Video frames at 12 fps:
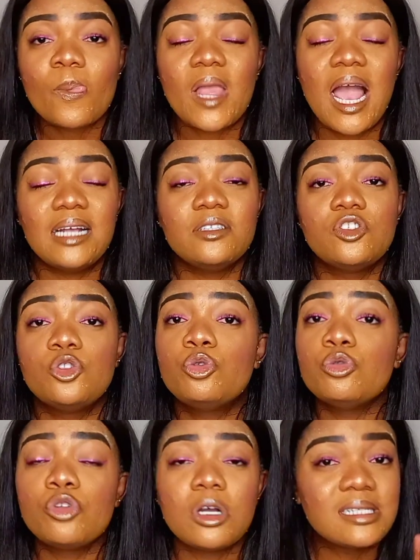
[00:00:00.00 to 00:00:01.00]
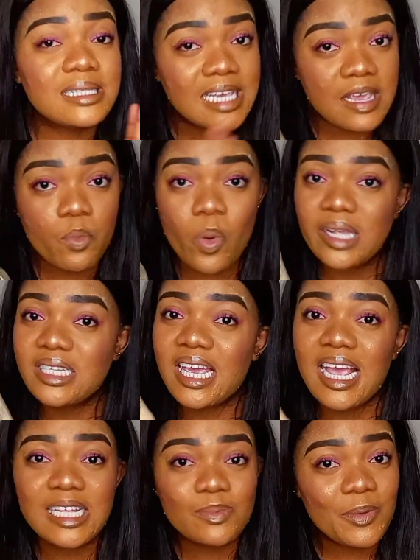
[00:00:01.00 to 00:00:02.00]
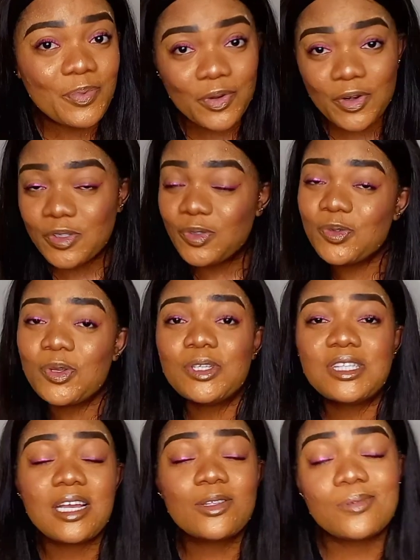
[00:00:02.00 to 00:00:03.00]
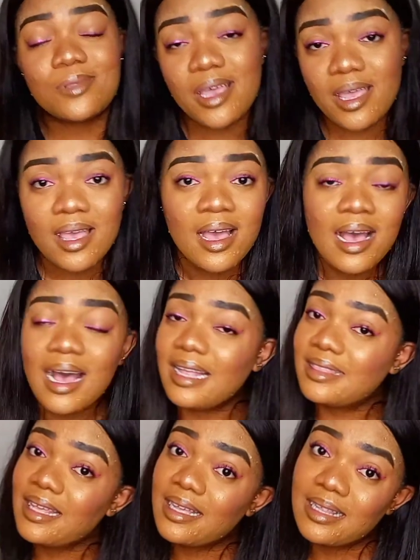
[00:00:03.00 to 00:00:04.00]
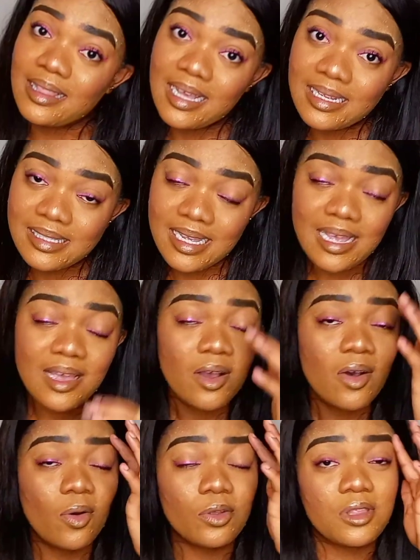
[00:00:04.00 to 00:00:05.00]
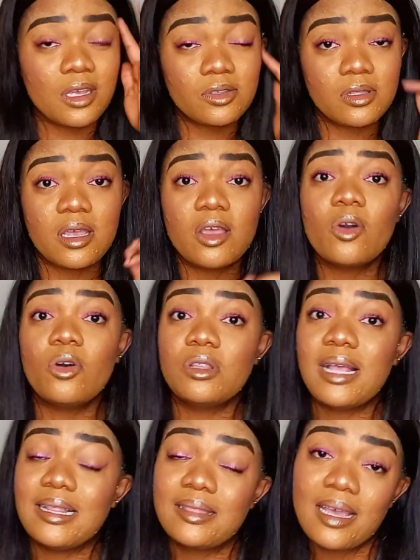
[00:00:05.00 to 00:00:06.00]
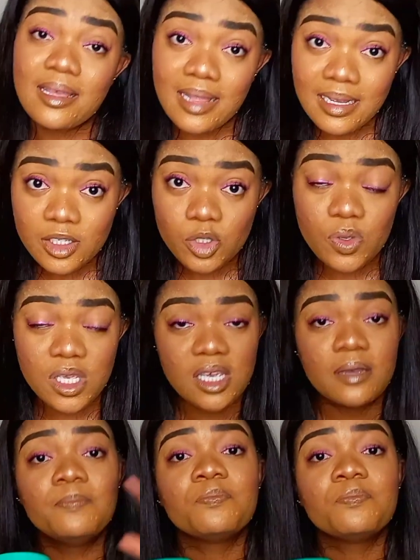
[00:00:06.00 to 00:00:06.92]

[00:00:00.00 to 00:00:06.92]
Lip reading: And do not skip. While taking enhancement product, do not take today and take the next day, or take today and take next week.